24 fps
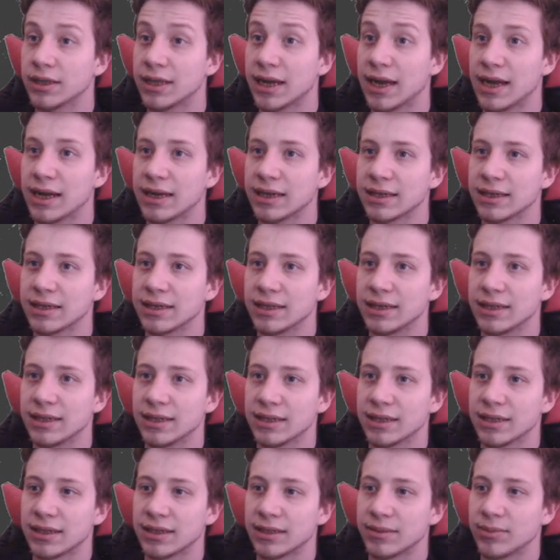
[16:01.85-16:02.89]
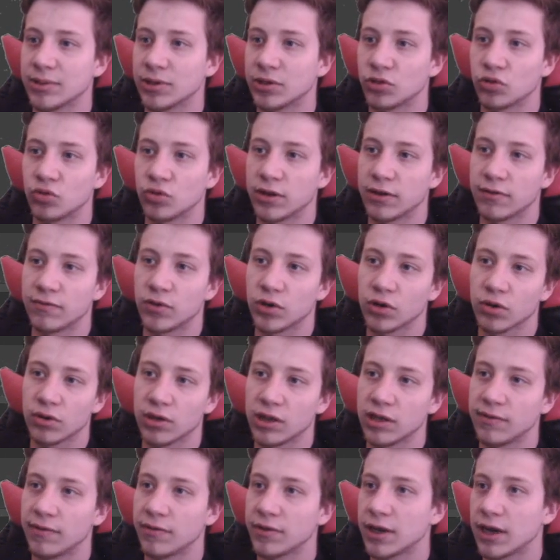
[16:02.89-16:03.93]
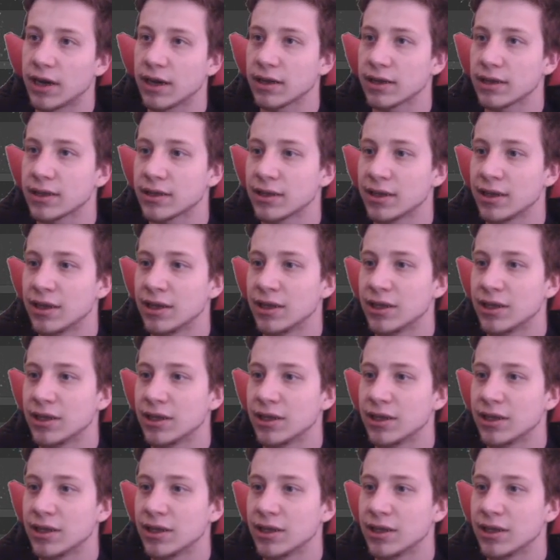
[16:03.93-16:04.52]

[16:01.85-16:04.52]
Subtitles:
triangles, because you can work only with triangles.